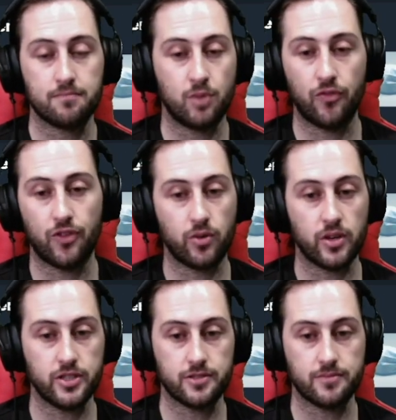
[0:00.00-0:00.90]
Perfect
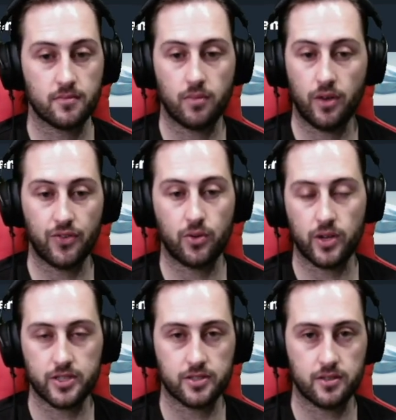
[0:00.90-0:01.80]
question. Perfect
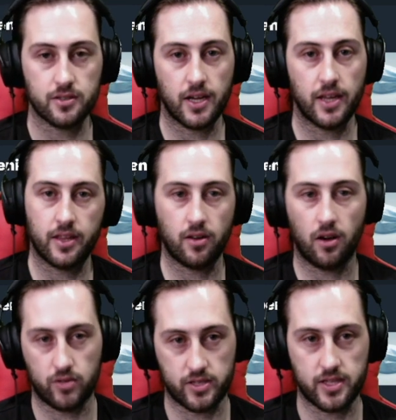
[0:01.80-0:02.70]
question. And then
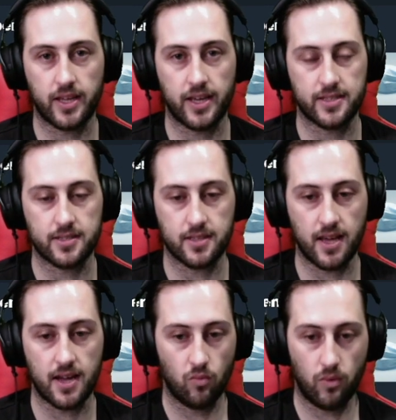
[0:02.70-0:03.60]
I want to see the answer to
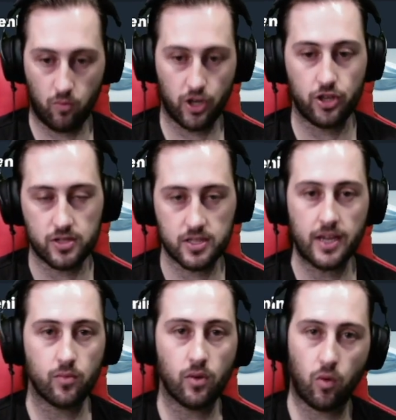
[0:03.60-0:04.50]
that. What do you
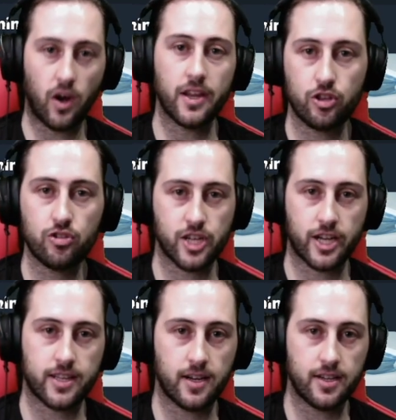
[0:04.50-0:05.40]
say? Why didn't you
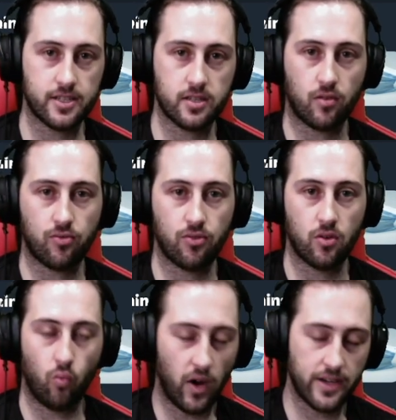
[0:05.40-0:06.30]
check the gun yourself?
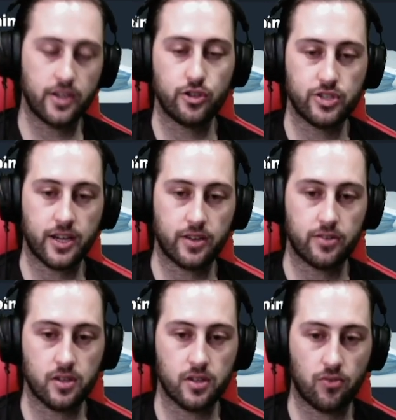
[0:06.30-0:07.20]
Why didn't you check it
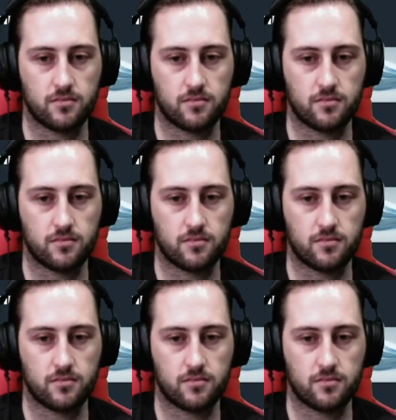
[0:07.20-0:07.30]
yourself?